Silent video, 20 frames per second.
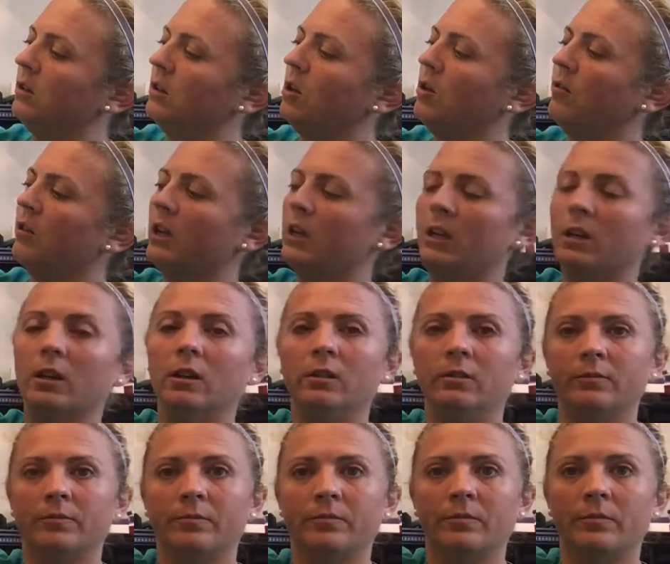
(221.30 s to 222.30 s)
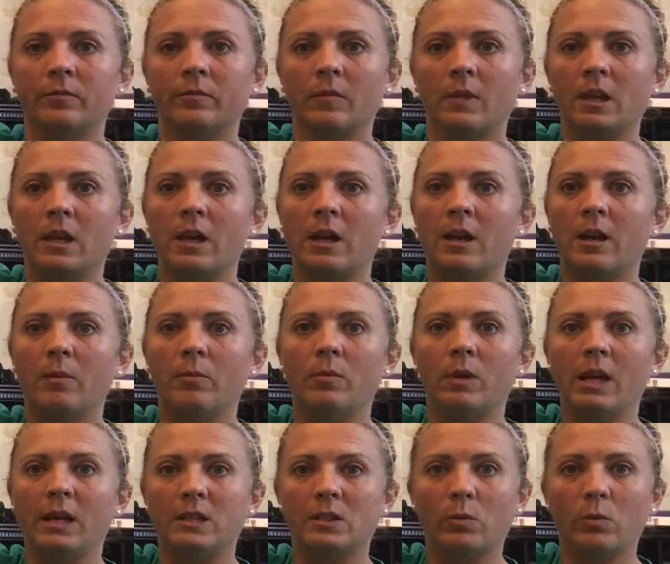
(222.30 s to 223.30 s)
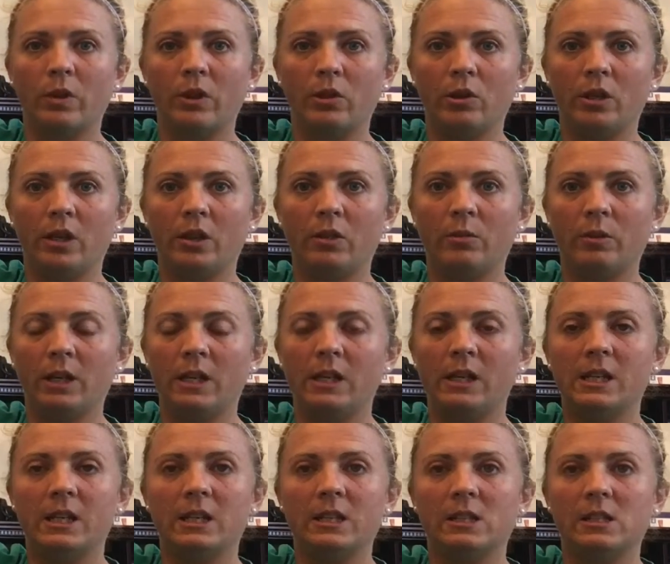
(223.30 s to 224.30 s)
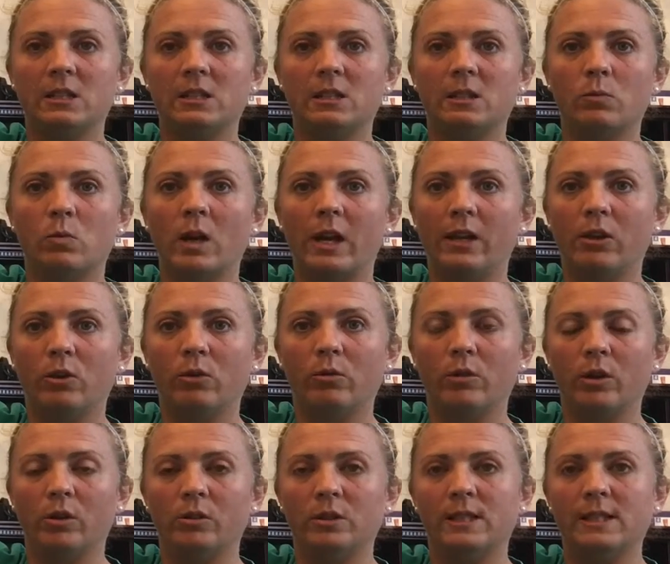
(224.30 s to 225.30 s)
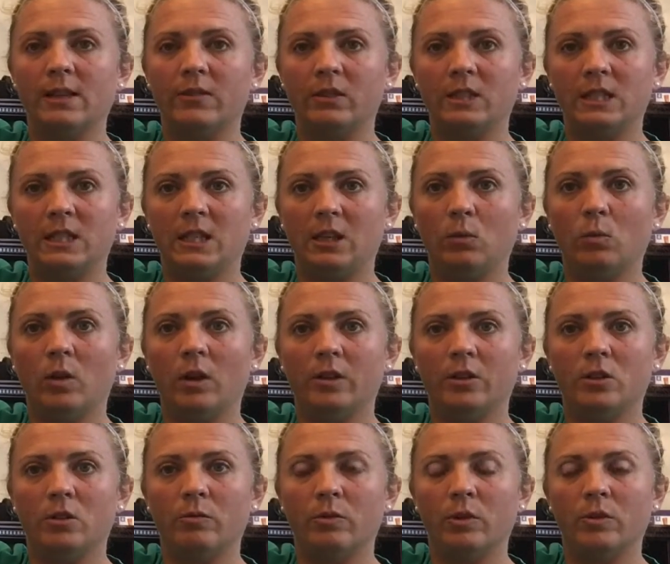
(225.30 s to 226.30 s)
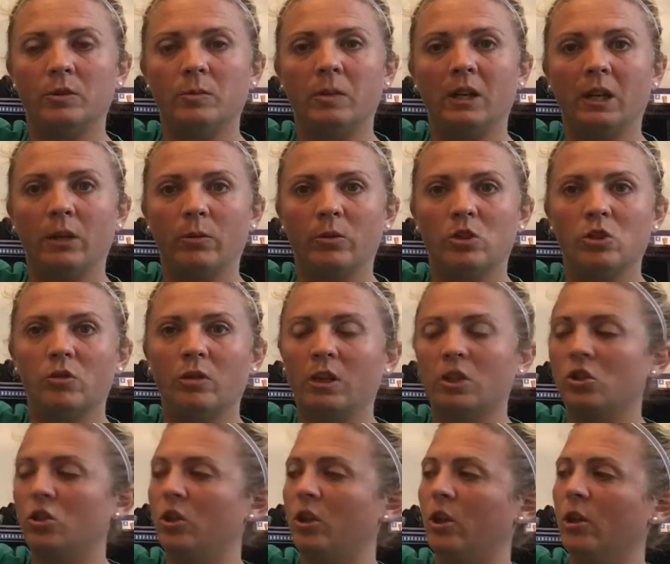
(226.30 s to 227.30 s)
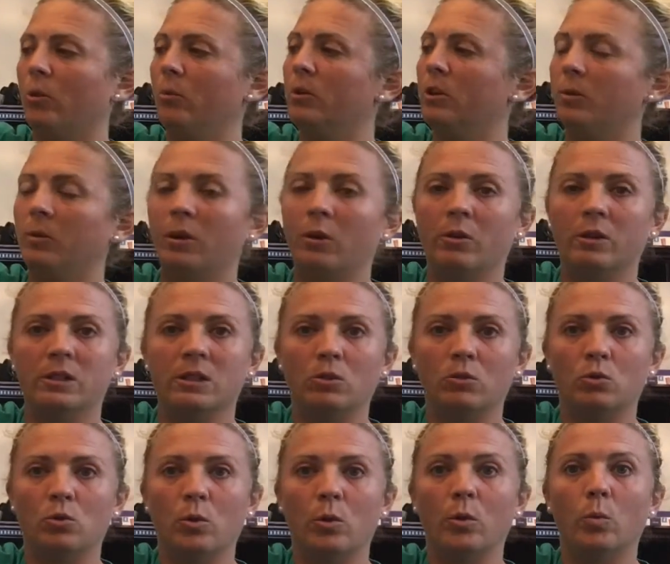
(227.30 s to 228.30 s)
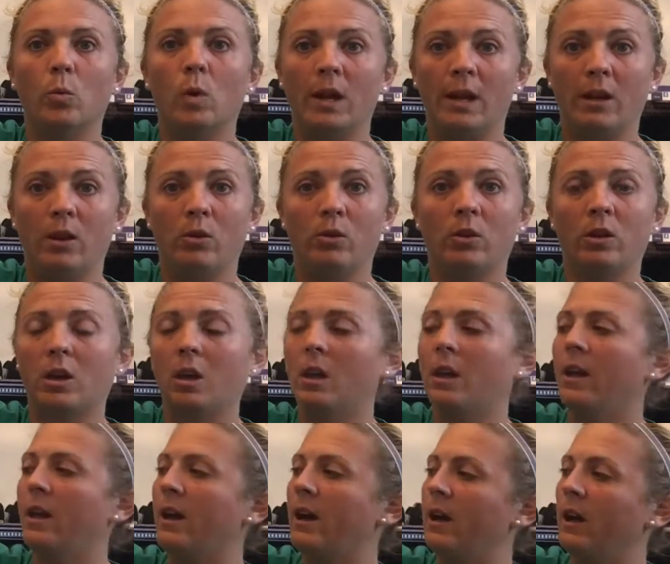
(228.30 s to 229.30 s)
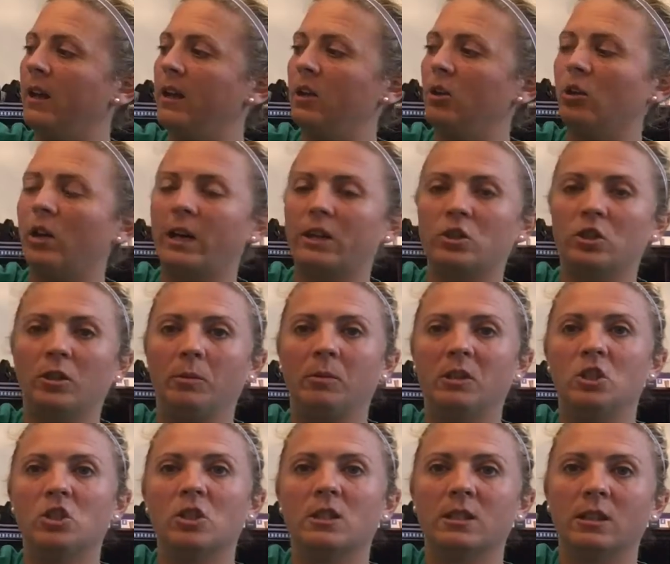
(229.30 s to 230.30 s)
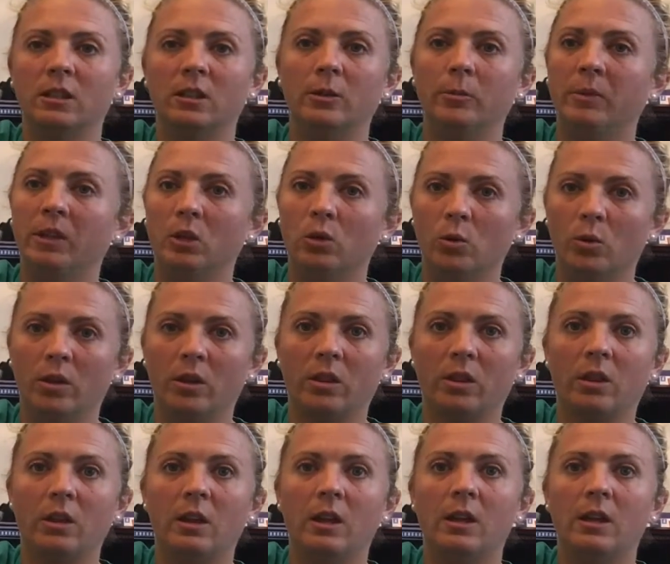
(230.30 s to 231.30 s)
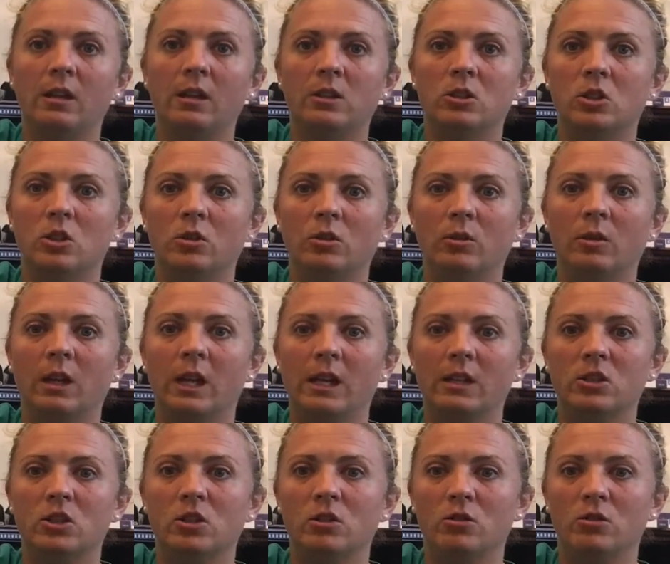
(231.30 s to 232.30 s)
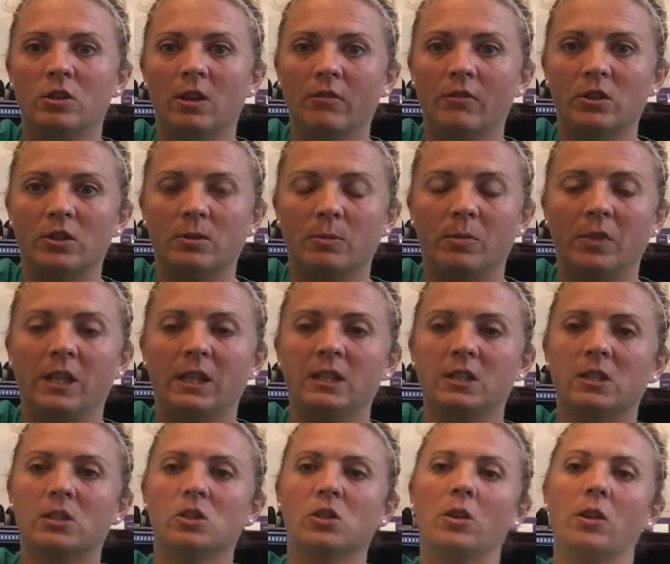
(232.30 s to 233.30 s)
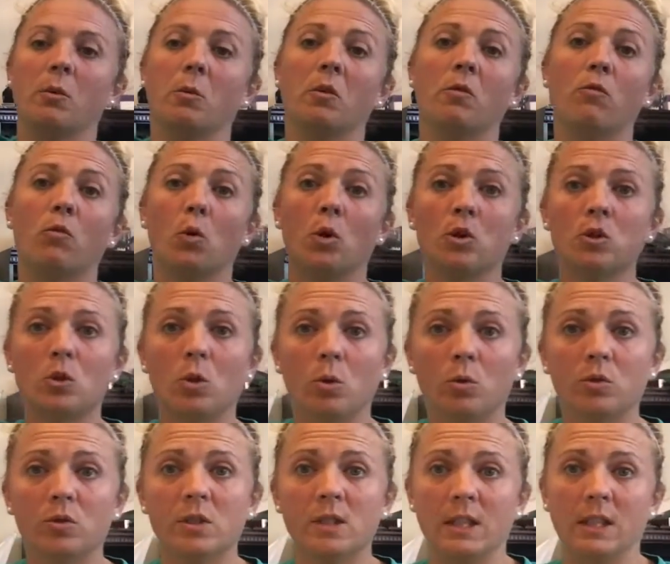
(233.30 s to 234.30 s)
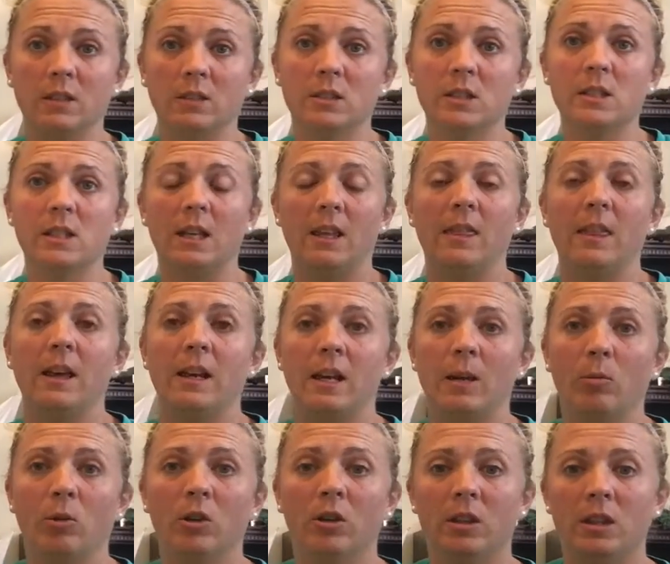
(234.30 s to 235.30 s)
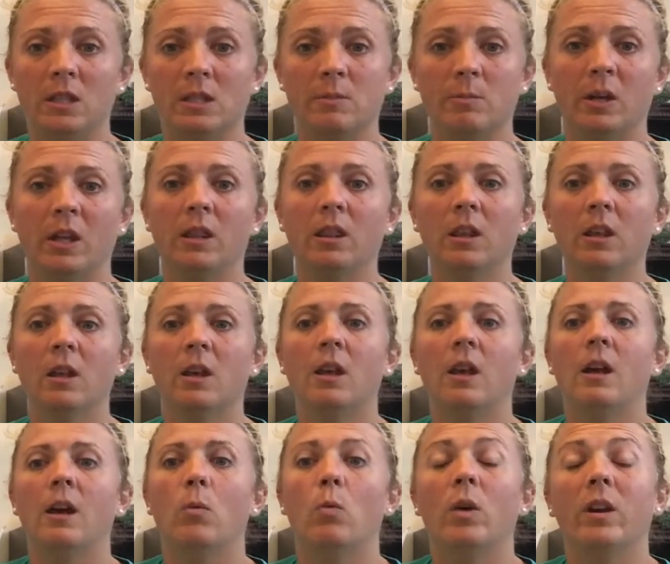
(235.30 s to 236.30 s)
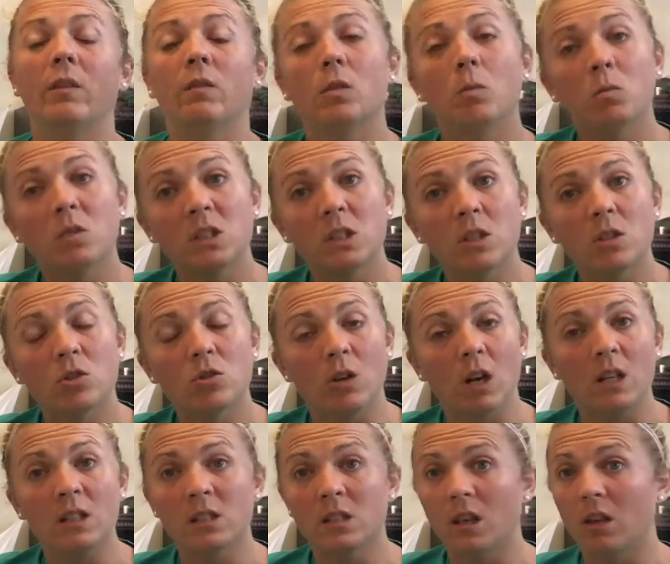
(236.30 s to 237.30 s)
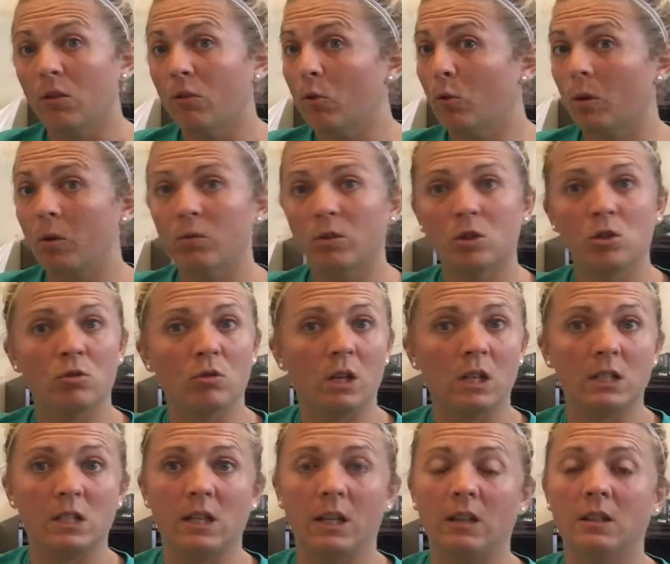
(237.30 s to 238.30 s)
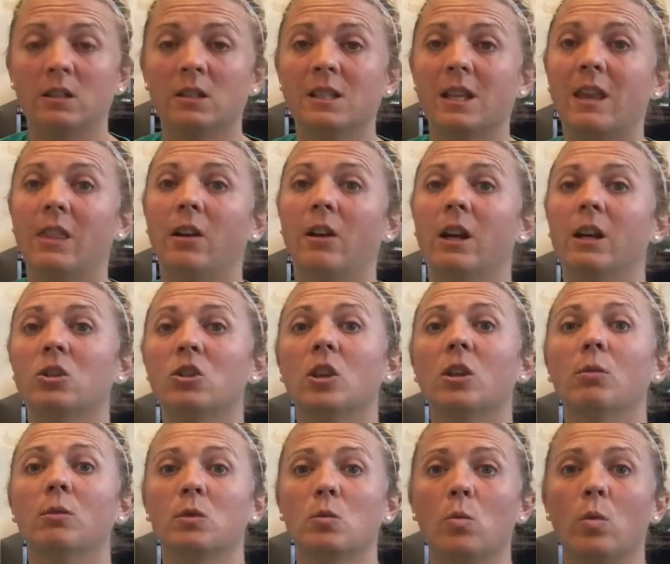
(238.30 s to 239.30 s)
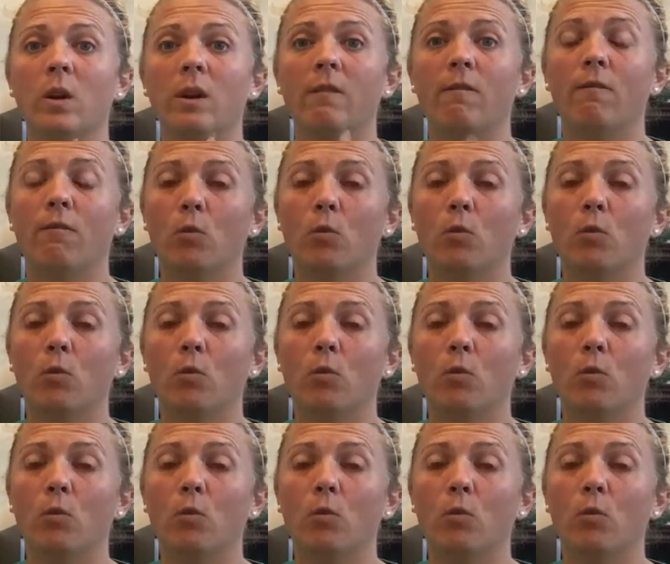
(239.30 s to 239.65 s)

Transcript: over here. Exit 133 is White Oak Road, 17 Warrenton Road, depending on which direction you go, but you'll be going toward White Oak, and you'll actually be just a little bit north to get to Jefferson Place. So there were 4 total sales in that neighborhood this month. One of them was distressed, the other 3 were straight sales, and there actually was 1